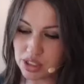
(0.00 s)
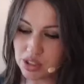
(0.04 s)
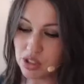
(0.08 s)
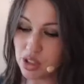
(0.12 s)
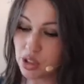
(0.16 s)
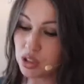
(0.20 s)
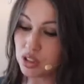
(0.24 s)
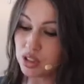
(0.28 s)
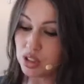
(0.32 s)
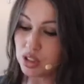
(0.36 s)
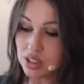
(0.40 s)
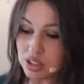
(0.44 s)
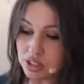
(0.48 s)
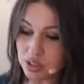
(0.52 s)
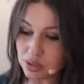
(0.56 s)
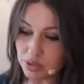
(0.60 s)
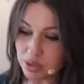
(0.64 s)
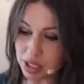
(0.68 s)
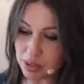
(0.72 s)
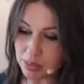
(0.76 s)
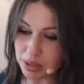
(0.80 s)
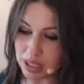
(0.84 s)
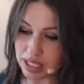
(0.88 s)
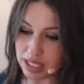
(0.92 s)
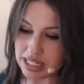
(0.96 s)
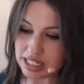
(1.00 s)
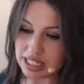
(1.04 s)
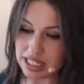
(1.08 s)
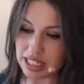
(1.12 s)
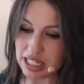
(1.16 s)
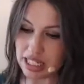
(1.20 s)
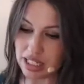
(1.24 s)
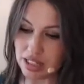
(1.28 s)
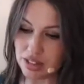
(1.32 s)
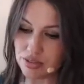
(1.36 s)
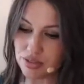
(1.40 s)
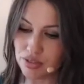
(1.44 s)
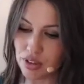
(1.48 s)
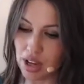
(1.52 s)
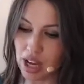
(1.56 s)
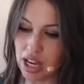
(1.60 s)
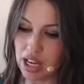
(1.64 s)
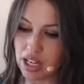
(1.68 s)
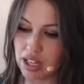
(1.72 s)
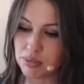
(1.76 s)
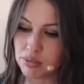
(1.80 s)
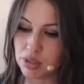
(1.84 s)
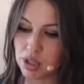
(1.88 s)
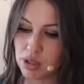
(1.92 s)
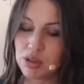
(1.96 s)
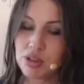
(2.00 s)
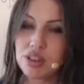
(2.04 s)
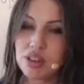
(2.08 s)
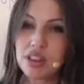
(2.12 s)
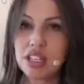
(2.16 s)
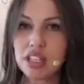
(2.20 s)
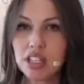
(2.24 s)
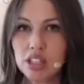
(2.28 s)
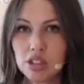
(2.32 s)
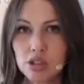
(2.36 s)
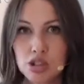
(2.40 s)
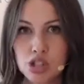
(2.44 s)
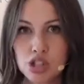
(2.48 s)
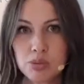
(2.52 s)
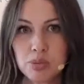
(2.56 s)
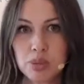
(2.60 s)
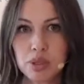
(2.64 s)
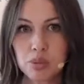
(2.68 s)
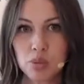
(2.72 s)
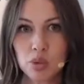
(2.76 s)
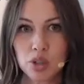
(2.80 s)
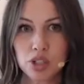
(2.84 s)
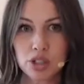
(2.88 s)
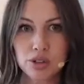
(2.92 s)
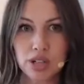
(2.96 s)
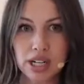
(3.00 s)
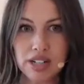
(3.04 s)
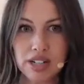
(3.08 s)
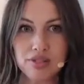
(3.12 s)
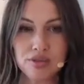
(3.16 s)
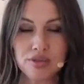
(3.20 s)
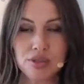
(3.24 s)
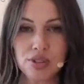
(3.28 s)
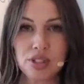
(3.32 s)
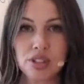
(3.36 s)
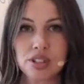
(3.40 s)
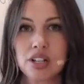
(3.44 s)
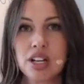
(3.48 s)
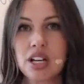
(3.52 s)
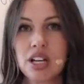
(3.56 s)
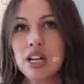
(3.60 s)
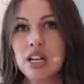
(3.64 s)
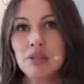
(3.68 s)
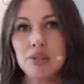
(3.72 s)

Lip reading: you're in the right place if you think you should be more grateful.